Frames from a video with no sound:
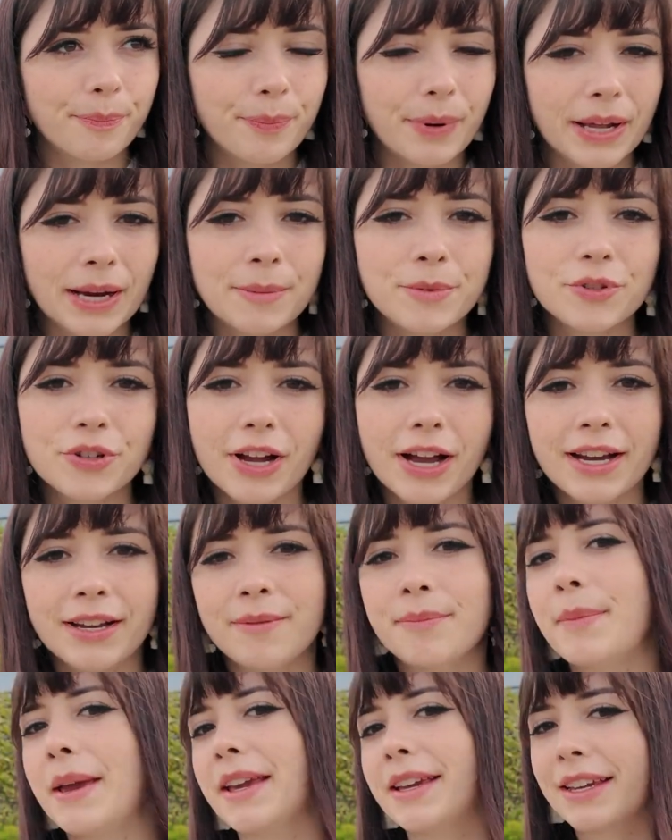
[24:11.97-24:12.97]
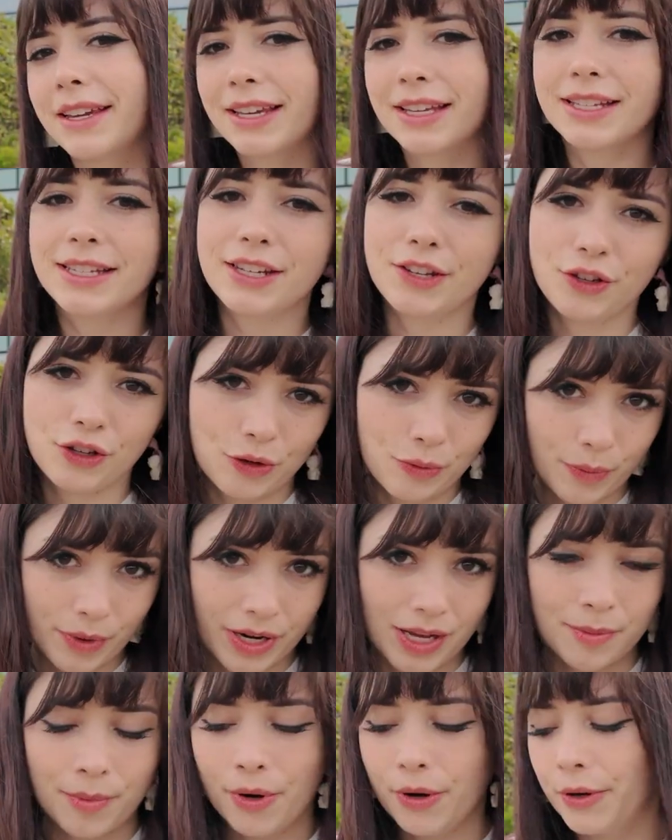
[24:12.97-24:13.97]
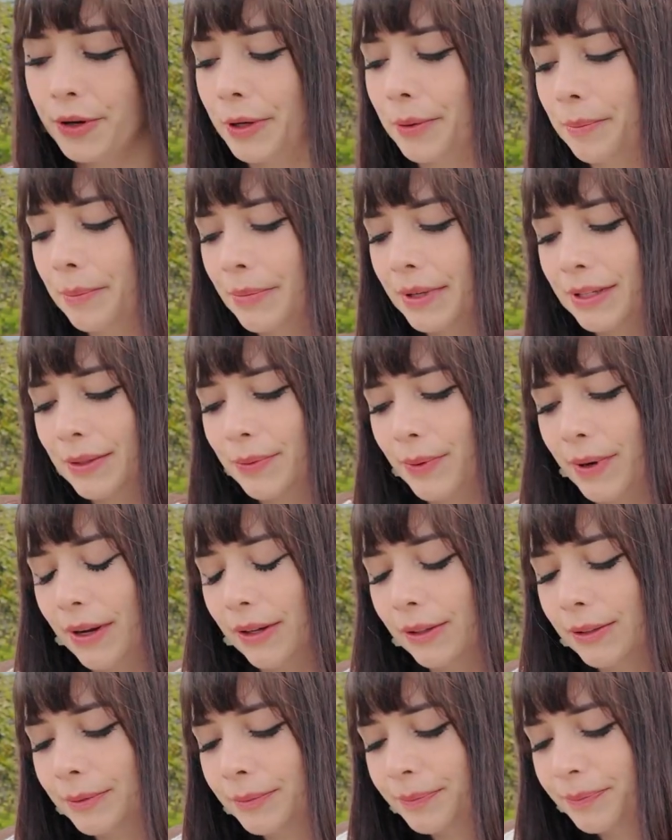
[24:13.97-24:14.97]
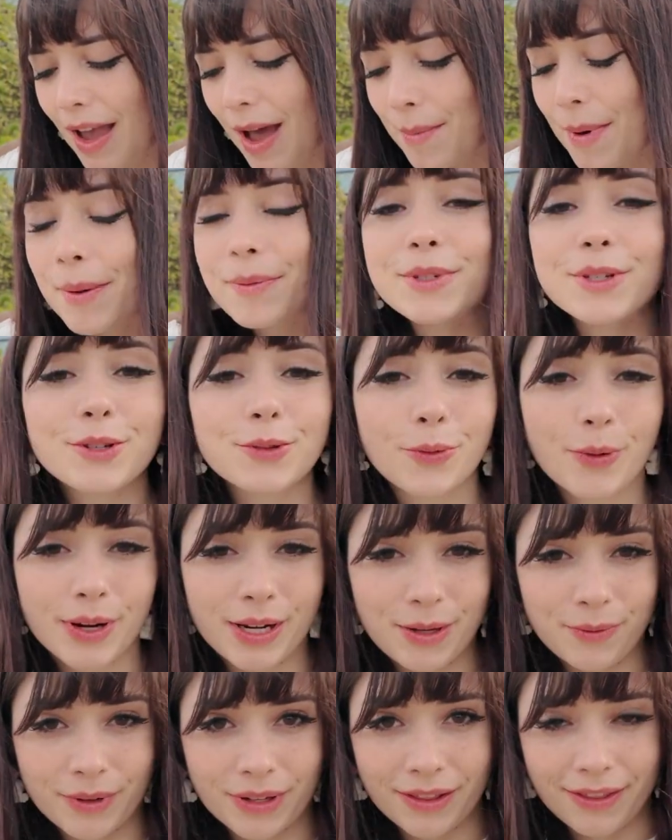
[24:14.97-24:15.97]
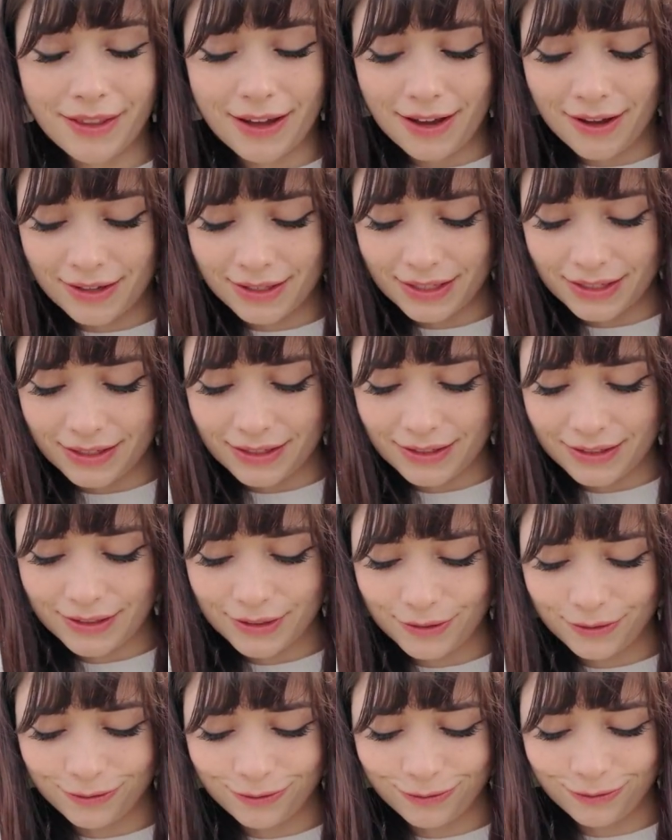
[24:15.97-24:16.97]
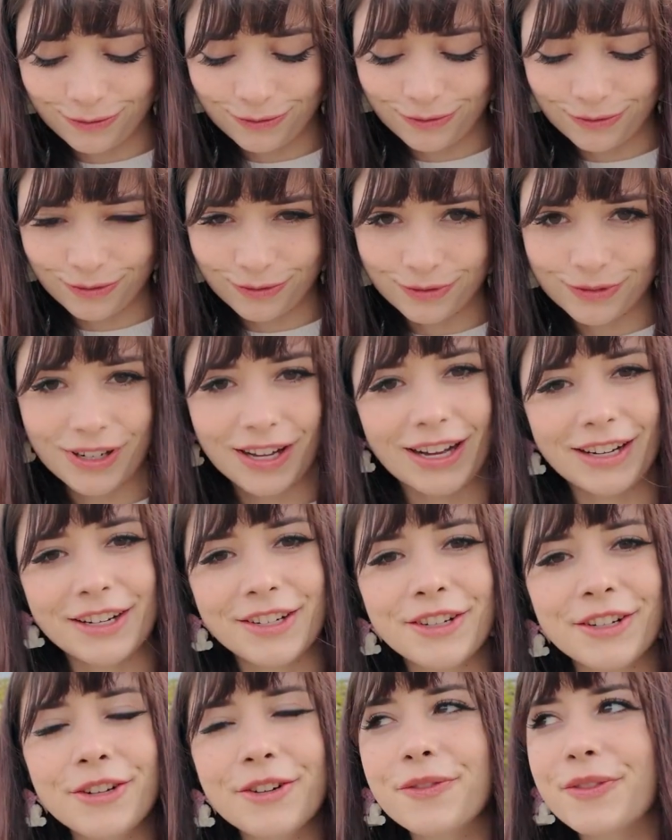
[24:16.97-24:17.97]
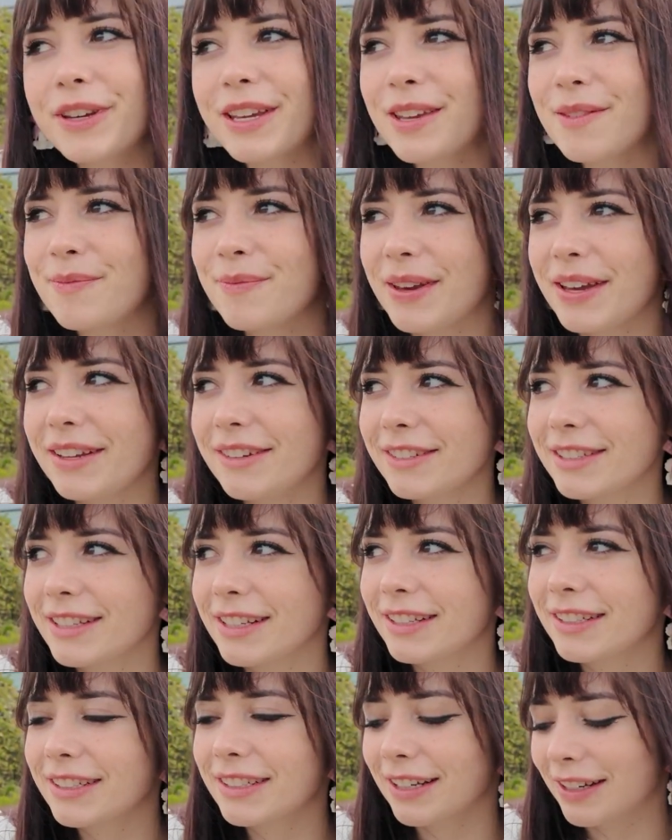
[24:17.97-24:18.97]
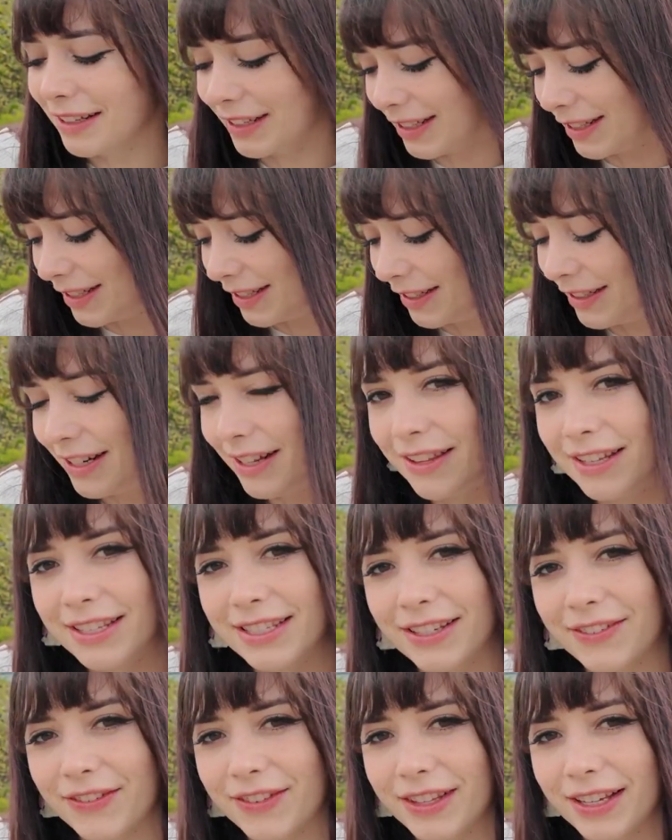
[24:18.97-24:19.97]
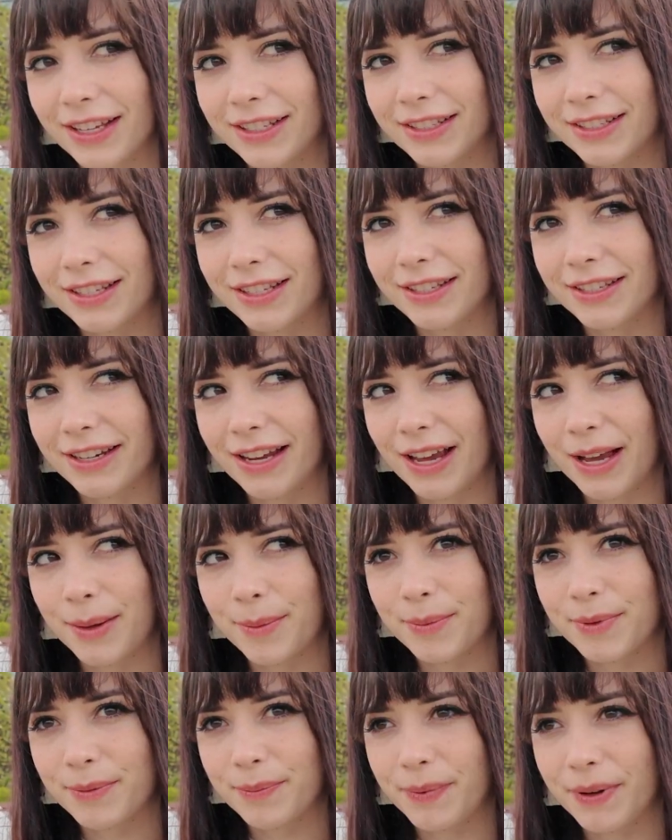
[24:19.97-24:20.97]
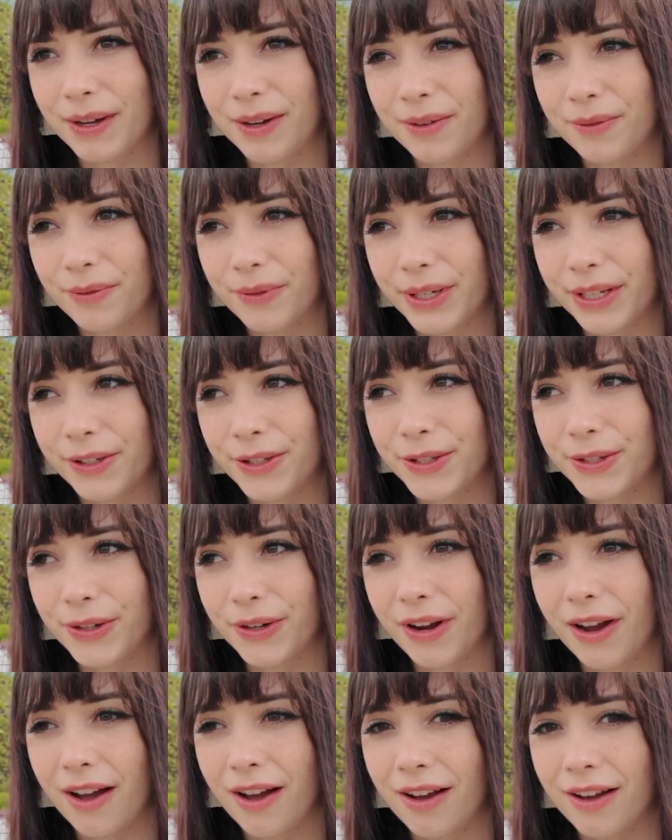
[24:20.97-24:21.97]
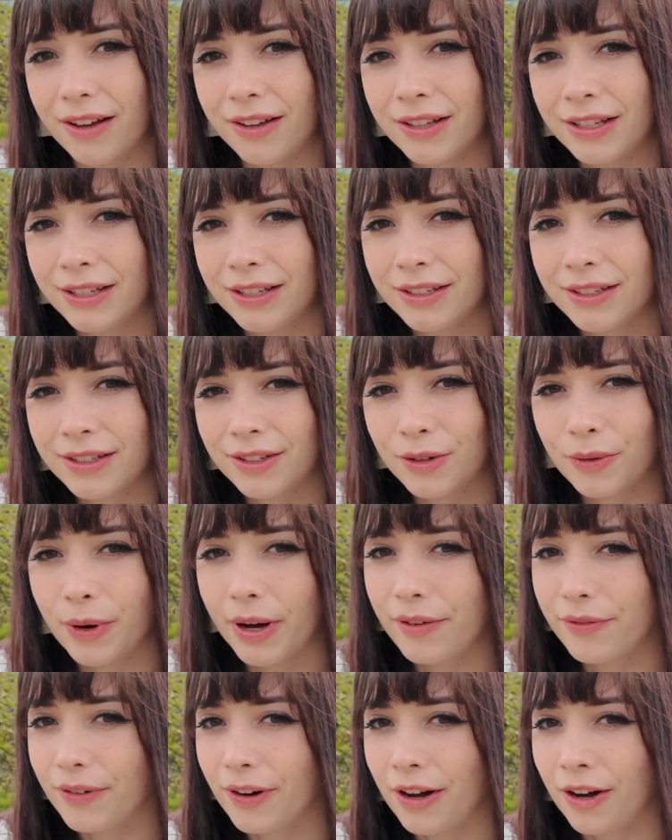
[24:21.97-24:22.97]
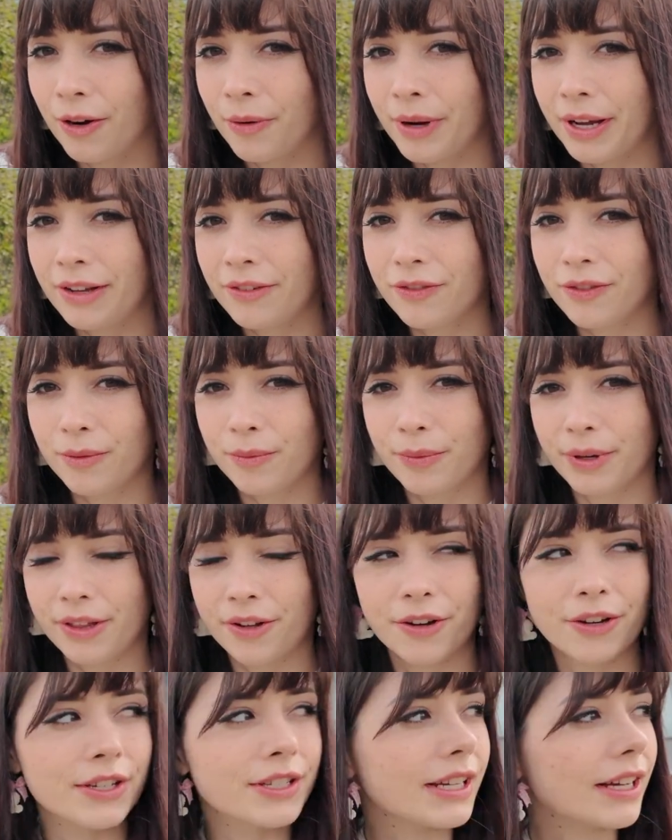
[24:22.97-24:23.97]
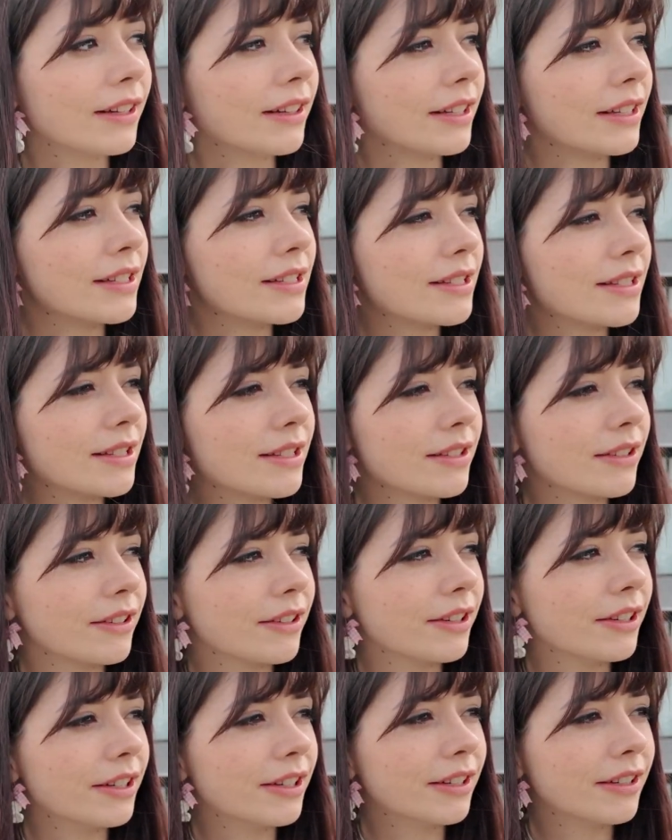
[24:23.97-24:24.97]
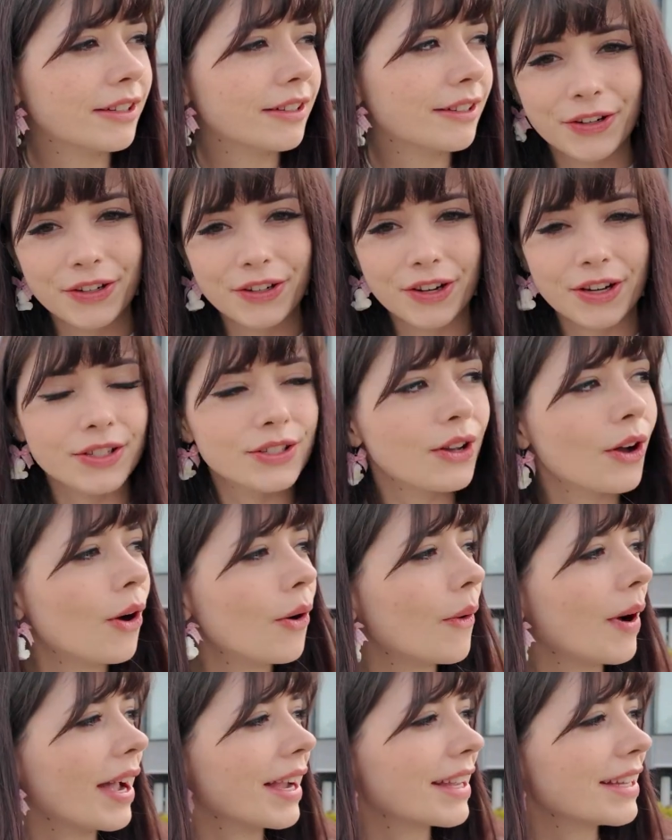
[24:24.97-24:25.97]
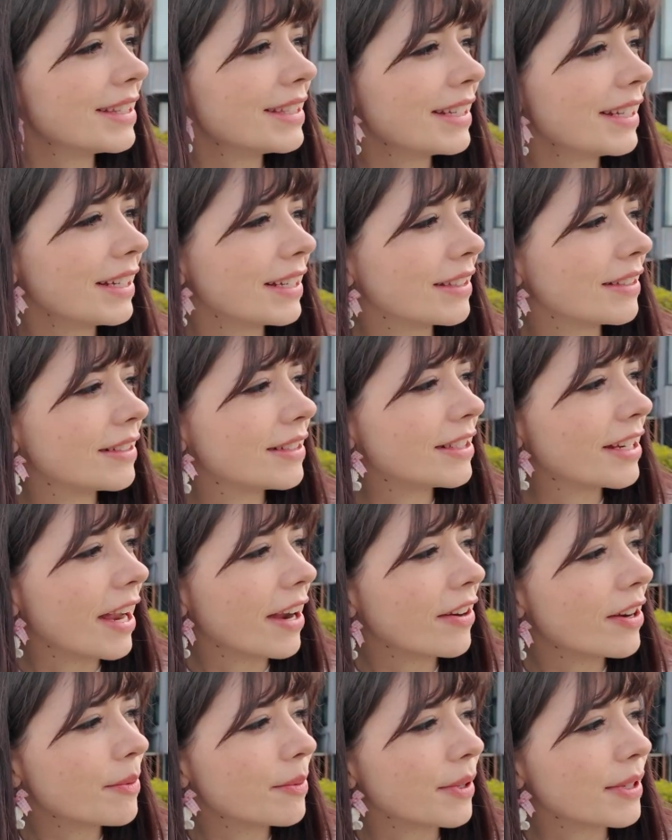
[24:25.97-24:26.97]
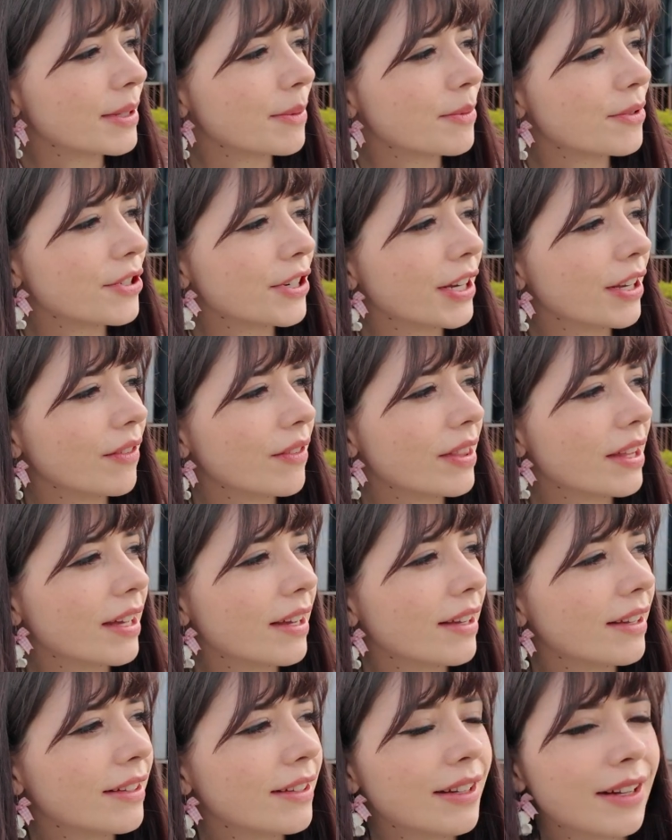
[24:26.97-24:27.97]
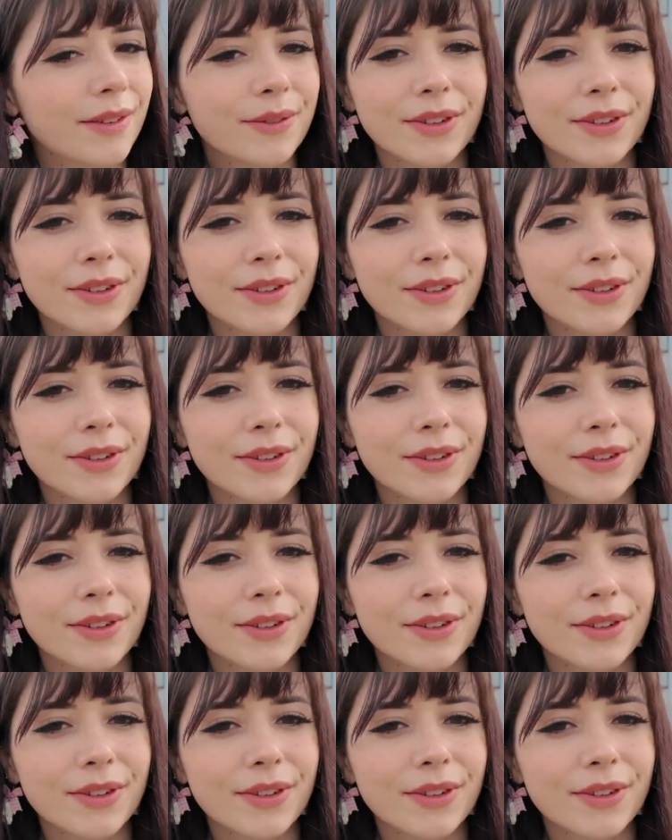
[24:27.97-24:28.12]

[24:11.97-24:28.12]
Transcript: But I'm trying to make it continue when I'm home as well. I'm up to 21,000. Oh, I don't know if we can beat Osaka. That's still another 7,000 steps, but we also are quite far away from where the hotel is, so who knows. Oh, I can see a cherry blossom tree over there.